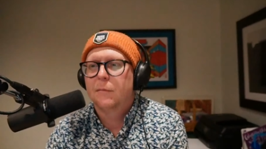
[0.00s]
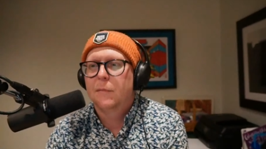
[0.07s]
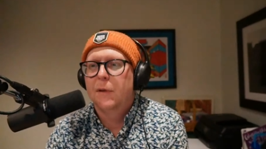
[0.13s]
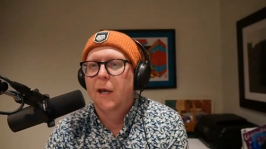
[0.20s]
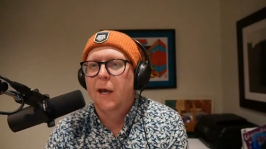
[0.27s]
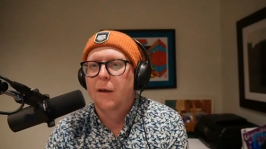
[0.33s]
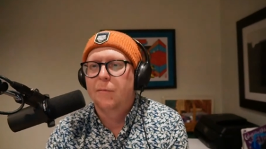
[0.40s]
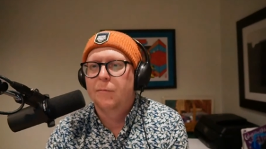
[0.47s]

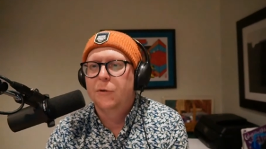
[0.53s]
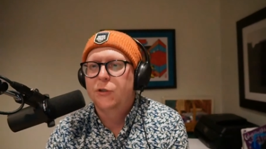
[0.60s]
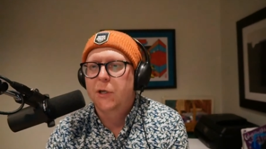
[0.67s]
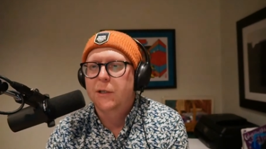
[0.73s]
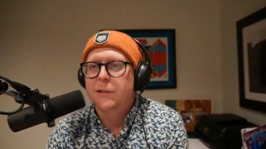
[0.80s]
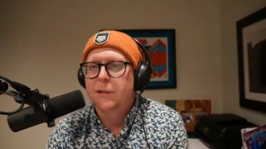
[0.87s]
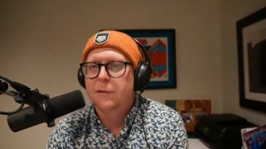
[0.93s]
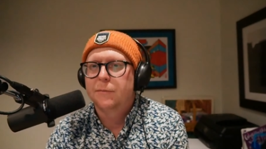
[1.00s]
Yeah,
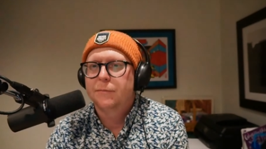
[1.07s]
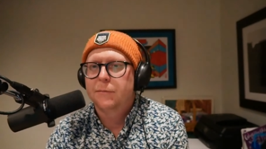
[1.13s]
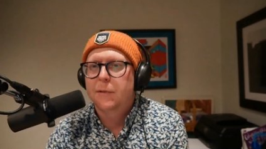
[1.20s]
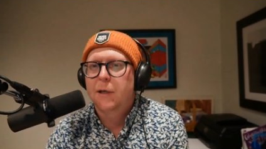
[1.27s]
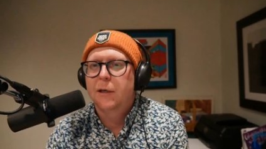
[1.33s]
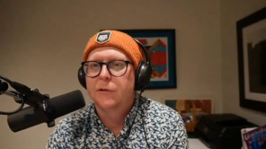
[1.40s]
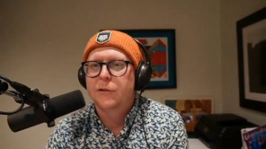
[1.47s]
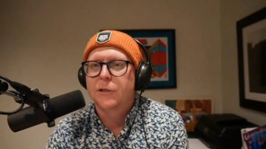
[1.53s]
magenta.
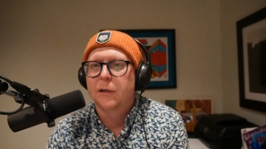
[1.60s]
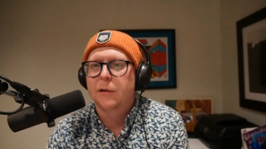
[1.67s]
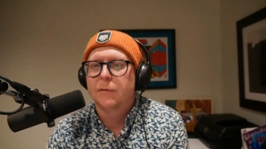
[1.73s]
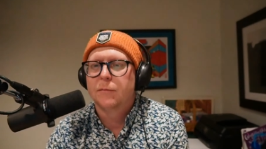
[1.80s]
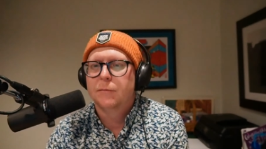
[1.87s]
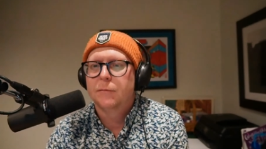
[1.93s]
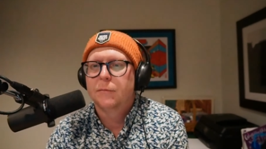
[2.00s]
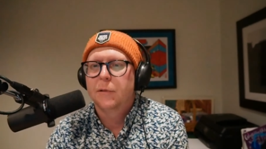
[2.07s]
I understand.
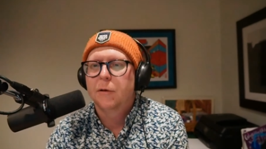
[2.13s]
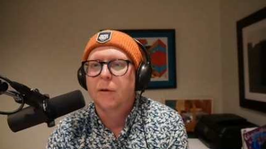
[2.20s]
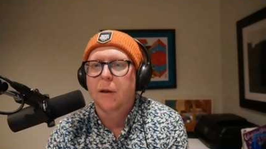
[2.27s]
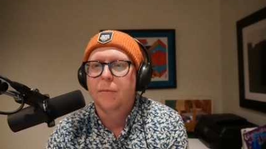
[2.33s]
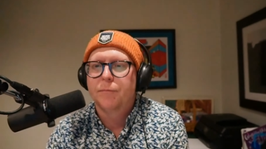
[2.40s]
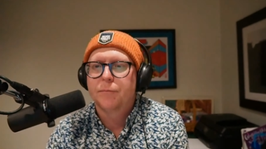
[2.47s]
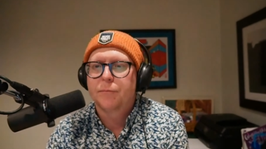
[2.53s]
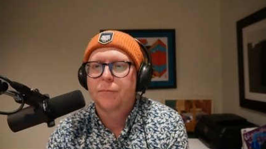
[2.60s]
Yeah. Okay.
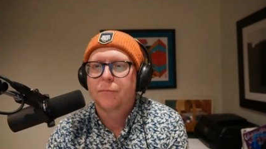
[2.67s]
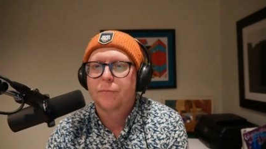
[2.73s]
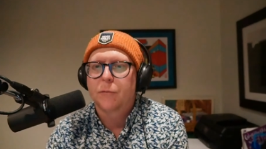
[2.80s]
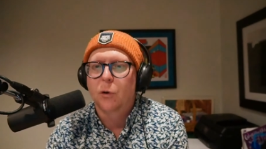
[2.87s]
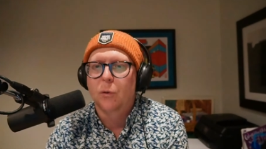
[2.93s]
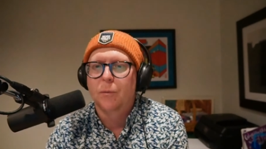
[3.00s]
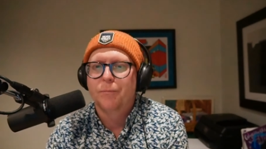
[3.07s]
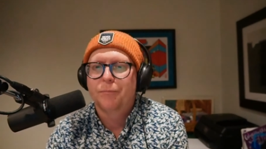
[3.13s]

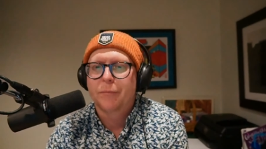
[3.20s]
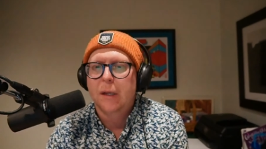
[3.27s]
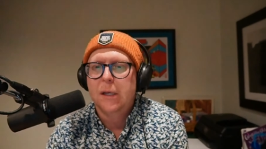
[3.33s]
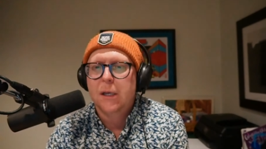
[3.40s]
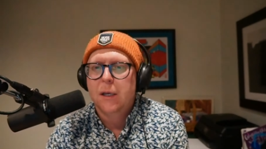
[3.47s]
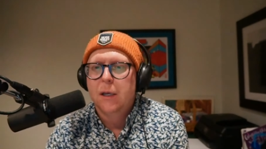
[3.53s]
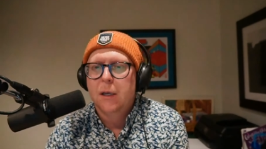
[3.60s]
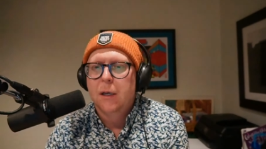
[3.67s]
Cool.
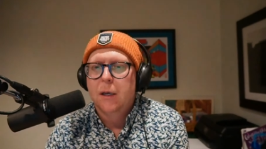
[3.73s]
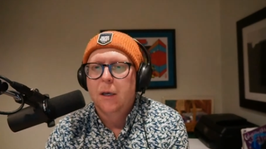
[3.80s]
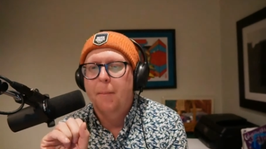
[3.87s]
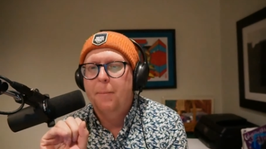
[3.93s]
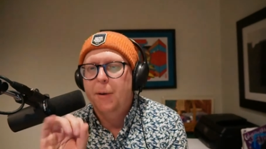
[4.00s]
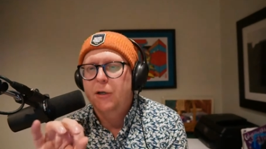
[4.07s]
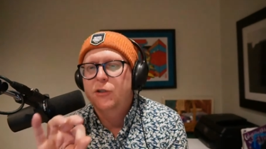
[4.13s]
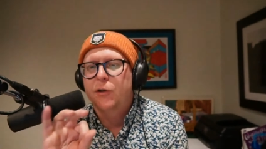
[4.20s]
A
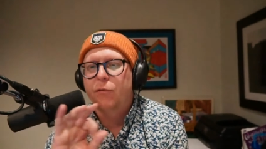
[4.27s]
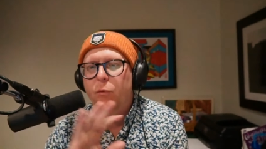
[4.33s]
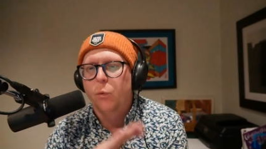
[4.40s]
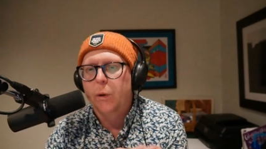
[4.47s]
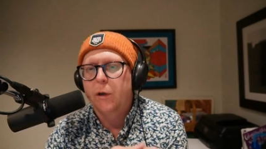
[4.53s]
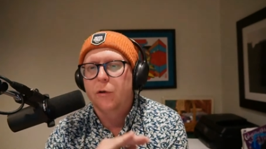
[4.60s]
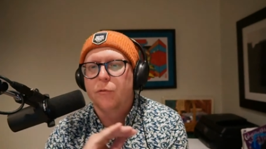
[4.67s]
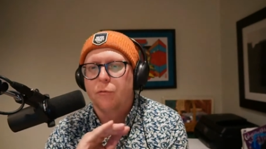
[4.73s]
bunch of
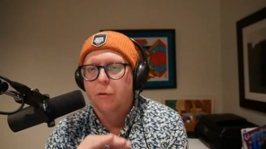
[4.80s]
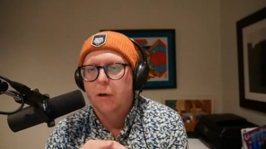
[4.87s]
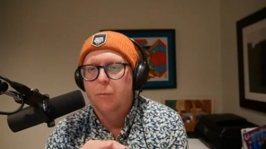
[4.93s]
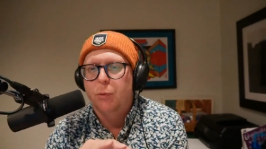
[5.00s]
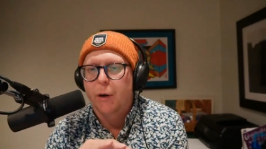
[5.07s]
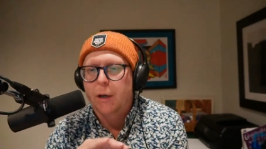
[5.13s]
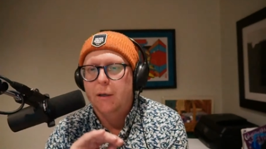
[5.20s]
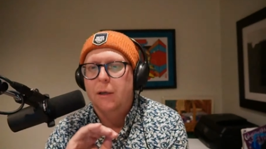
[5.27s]
weird
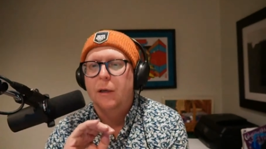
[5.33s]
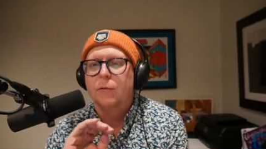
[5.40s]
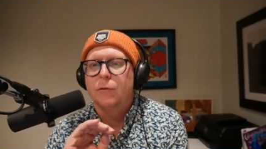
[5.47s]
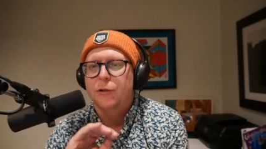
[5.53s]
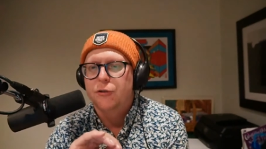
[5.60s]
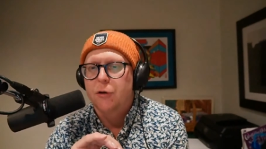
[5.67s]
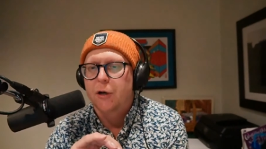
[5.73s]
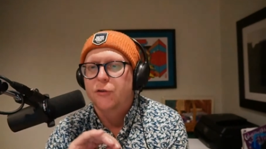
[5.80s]
rebranding,
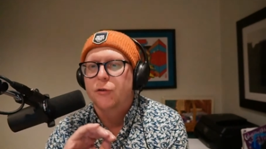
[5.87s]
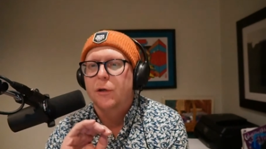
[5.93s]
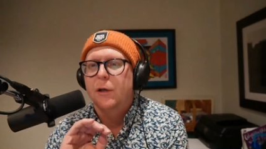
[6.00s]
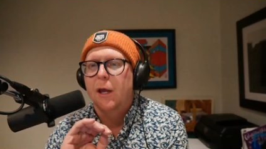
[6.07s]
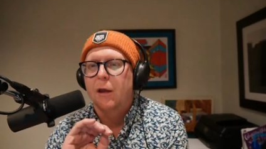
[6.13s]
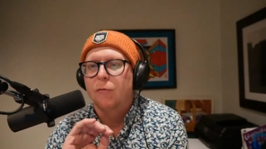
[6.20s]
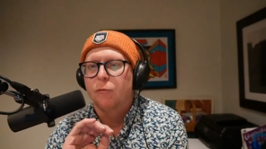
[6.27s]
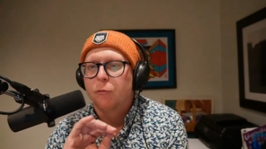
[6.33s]

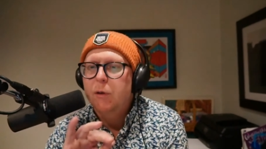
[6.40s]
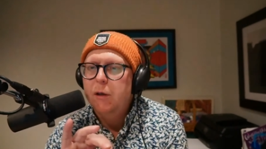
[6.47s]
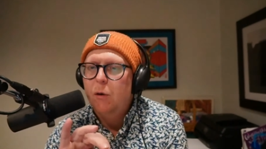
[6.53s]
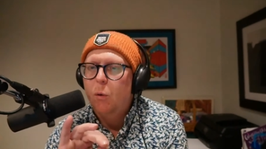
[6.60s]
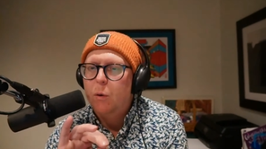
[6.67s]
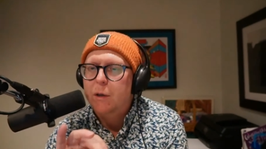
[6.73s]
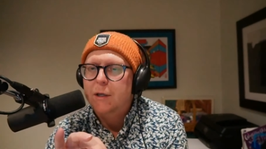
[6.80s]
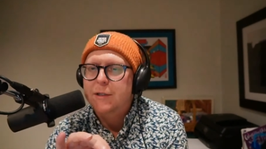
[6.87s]
restructuring, and
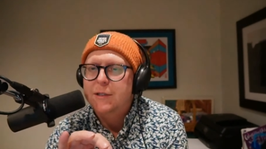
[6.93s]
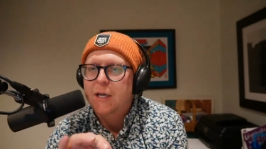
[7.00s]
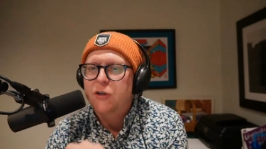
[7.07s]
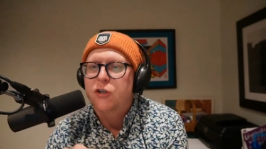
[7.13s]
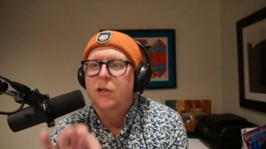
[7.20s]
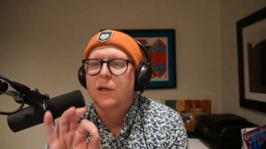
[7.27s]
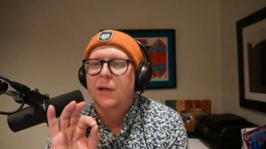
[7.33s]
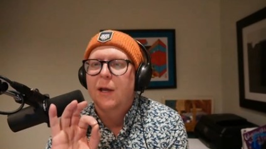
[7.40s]

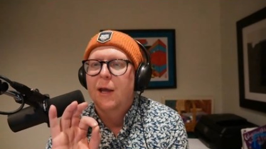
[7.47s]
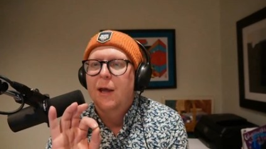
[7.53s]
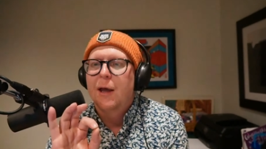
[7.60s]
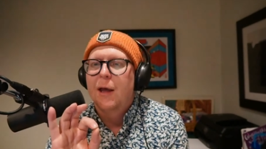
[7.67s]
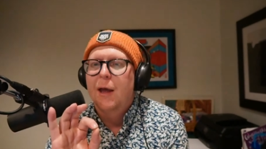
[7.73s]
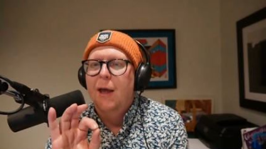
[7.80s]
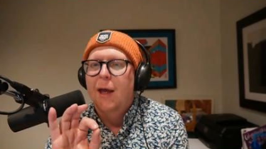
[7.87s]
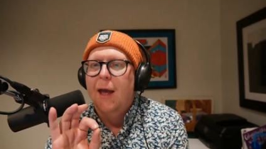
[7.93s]
reorganization
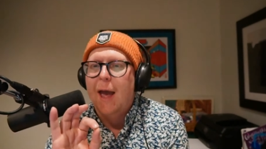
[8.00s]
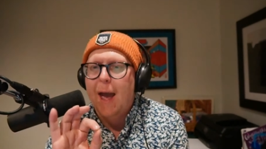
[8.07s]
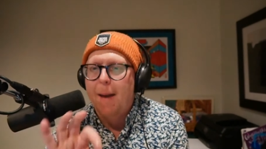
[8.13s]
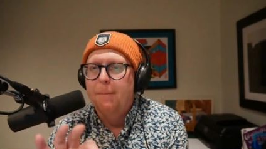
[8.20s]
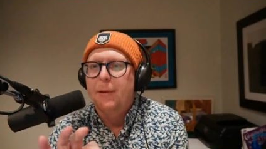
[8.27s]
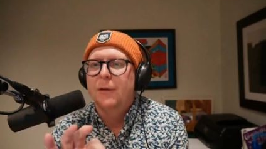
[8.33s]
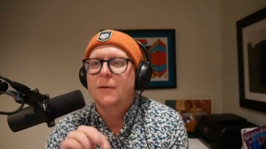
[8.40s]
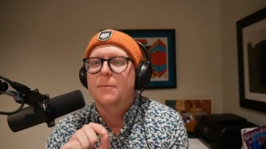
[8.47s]

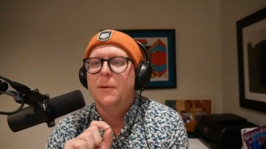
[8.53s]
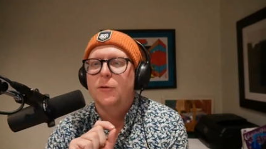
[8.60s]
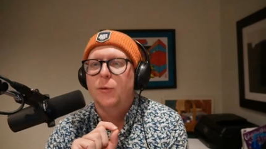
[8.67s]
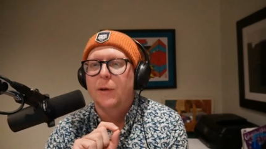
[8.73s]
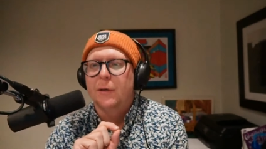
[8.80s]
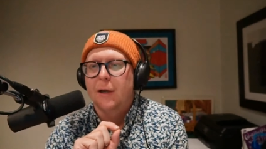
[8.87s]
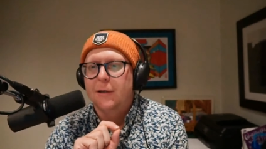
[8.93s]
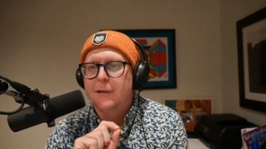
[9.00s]
happened
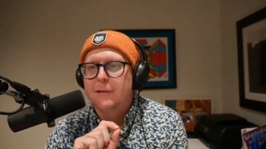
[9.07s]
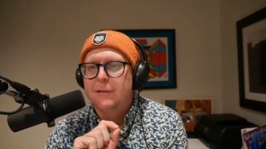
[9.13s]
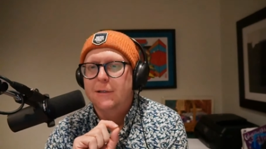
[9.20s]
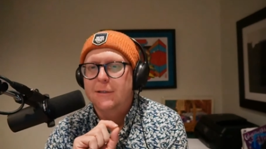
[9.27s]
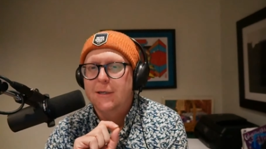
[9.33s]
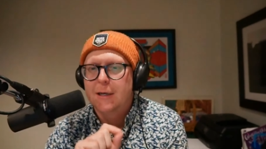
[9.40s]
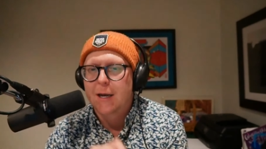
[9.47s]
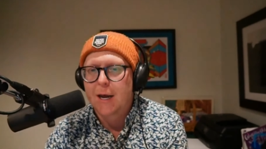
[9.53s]
between
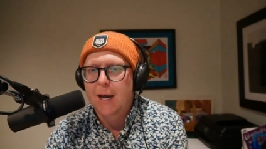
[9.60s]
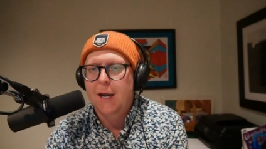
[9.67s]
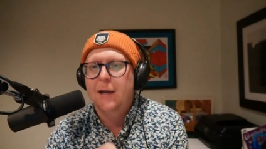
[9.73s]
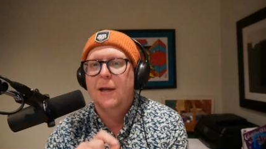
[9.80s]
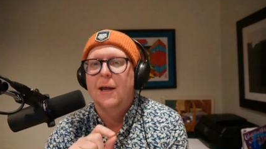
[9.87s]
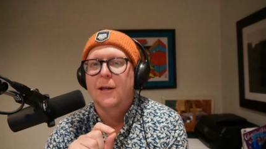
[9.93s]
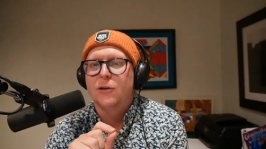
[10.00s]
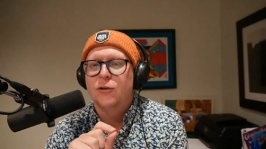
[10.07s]

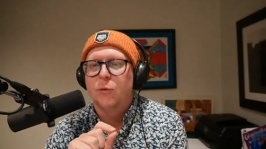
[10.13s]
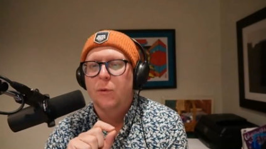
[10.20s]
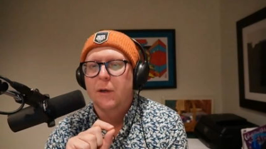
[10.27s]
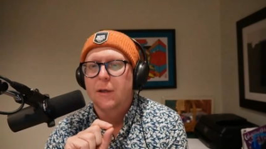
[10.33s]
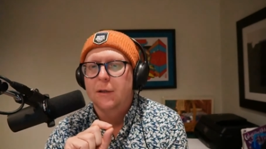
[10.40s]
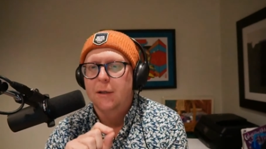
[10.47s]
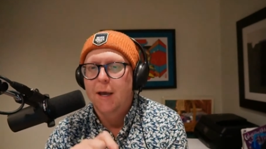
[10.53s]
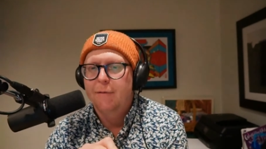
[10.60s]
1969 and
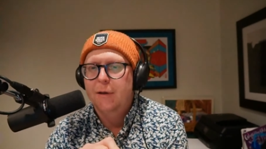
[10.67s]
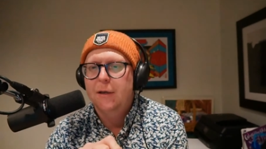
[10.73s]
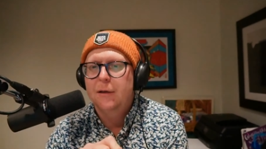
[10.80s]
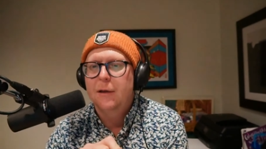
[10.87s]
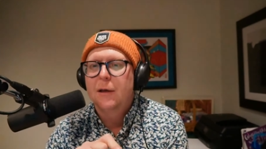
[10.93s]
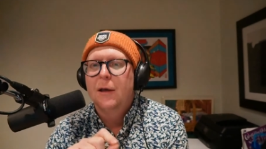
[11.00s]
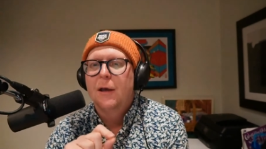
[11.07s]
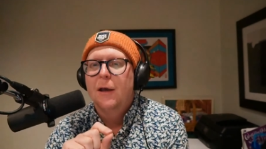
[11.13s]
2011.